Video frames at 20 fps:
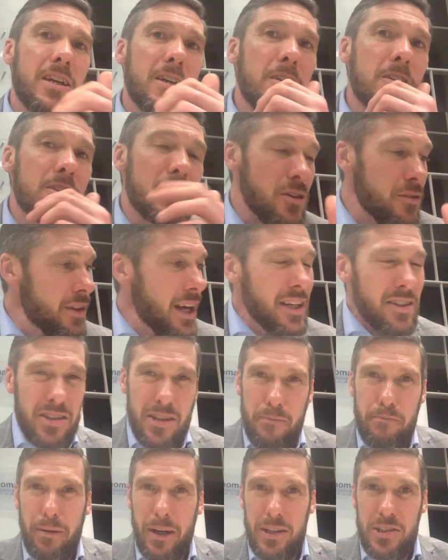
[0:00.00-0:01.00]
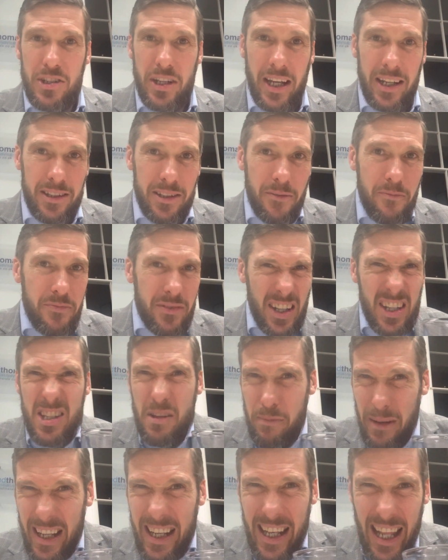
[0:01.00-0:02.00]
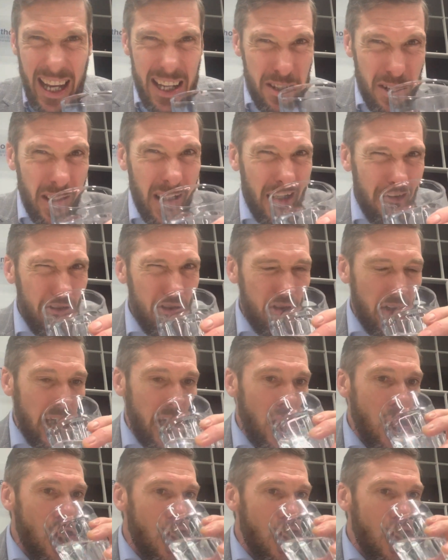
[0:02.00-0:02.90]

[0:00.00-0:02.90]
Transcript: So that's the budget. It's a bit late. I'm going to have a drink.